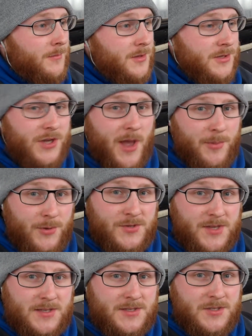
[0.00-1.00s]
the chap who
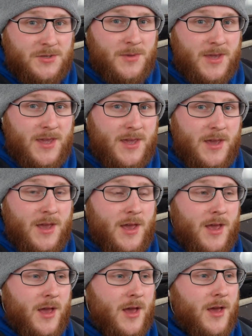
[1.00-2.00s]
sent it to me
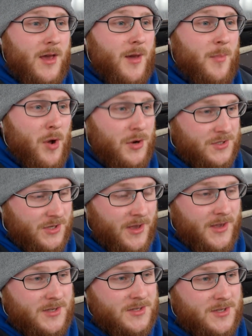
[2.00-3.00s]
uh,
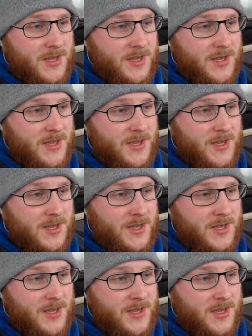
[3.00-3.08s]
apologised.